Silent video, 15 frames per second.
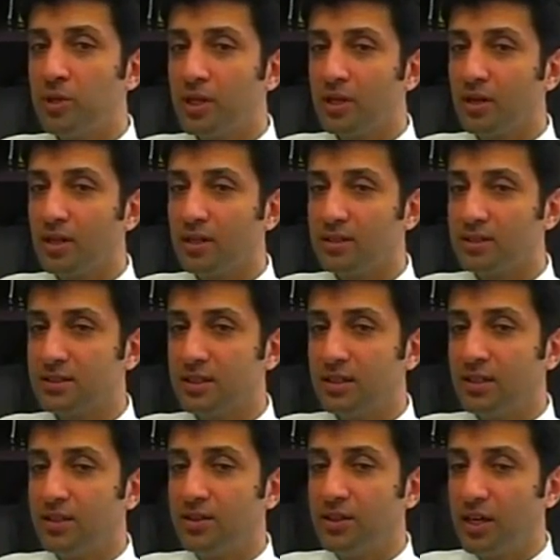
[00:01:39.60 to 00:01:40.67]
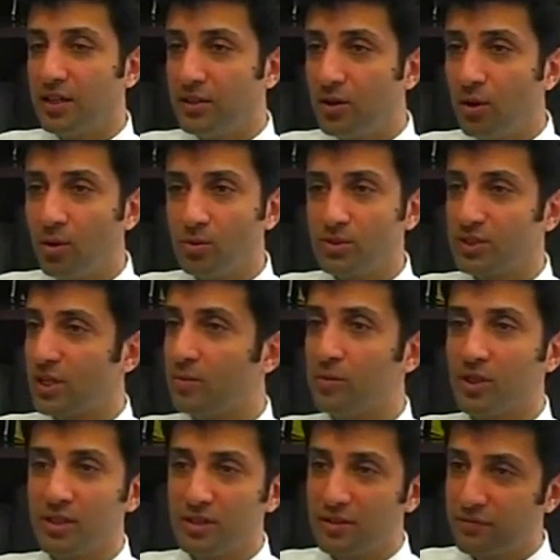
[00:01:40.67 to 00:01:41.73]
Because they know
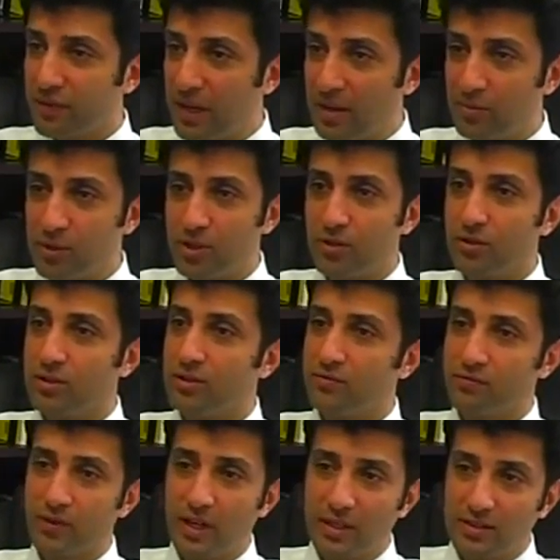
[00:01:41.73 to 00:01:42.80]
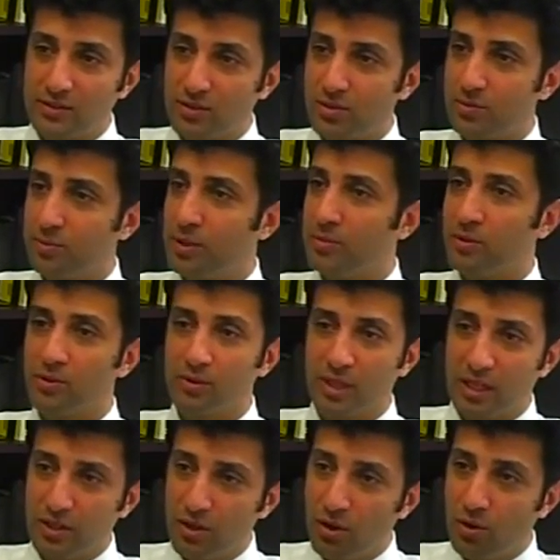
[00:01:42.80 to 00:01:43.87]
somebody in the family or in the friends or people who
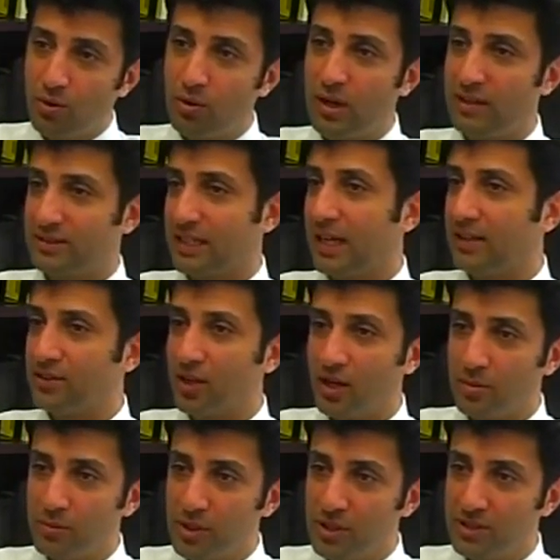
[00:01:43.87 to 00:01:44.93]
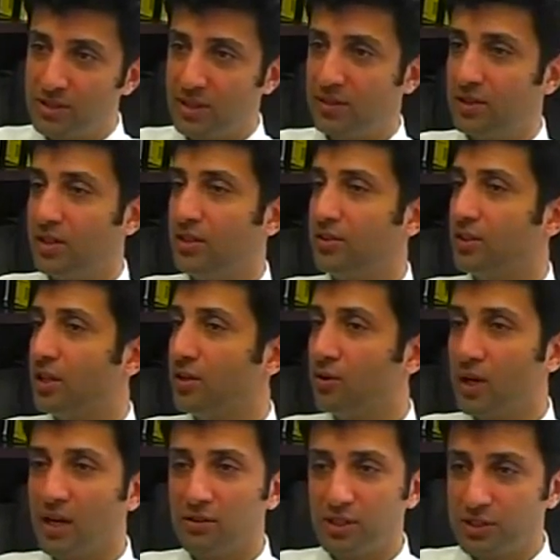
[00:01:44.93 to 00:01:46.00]
they know has had diabetes, and then they
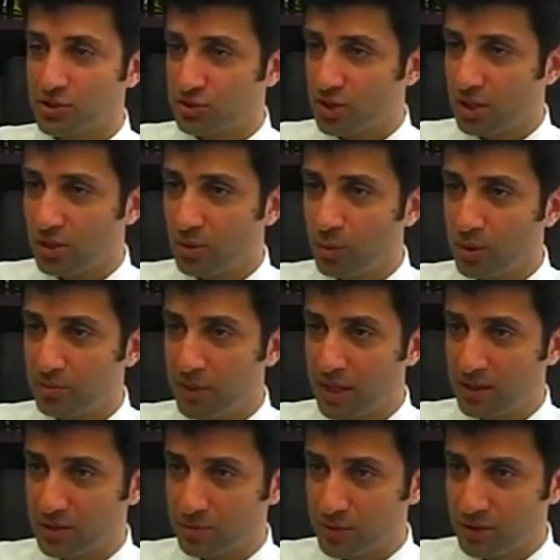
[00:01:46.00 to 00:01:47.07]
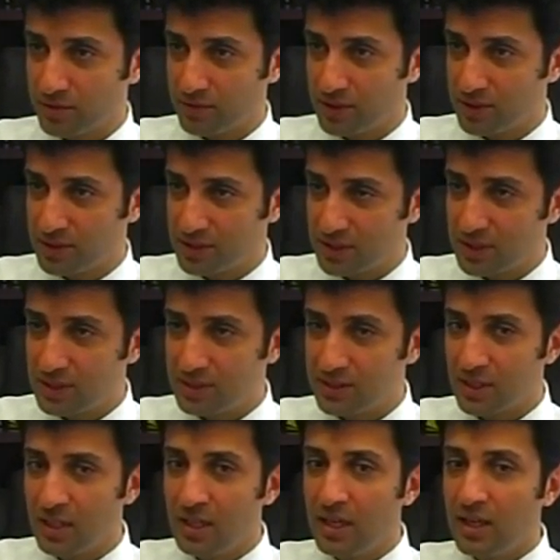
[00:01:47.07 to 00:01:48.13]
know how they struggle with management of the
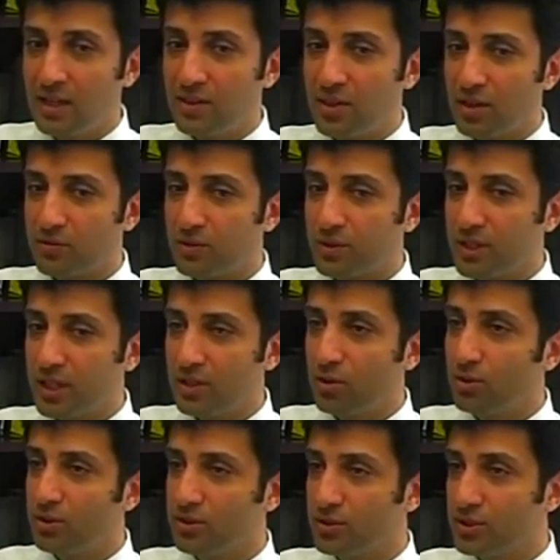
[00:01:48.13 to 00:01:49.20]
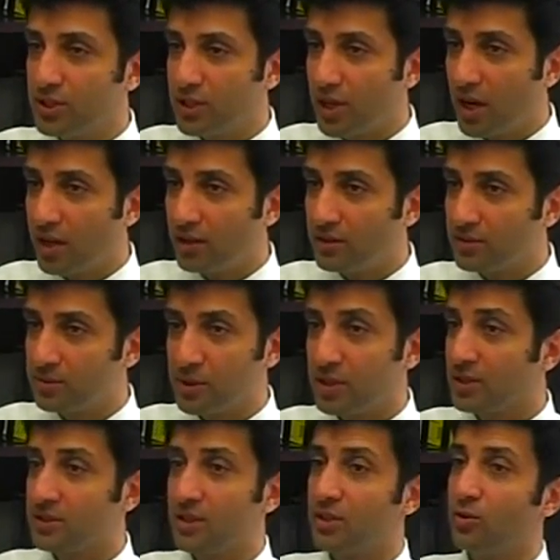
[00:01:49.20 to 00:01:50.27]
disease. And therefore they go into denial
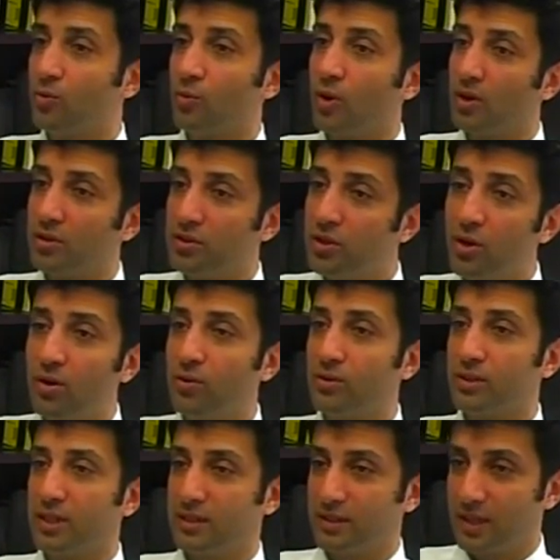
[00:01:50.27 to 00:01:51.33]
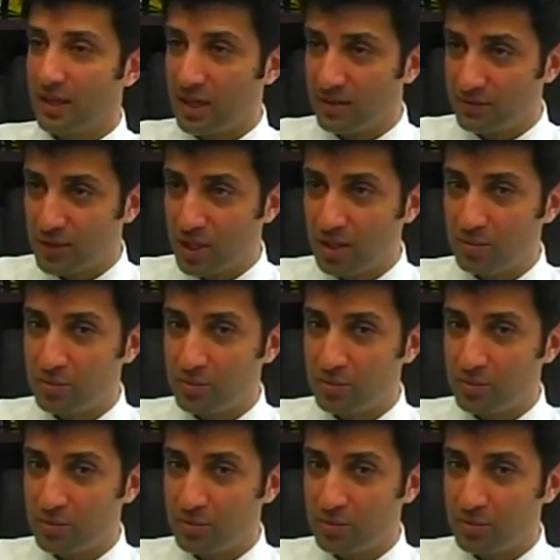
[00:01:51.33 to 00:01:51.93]
because they don't want to know that they have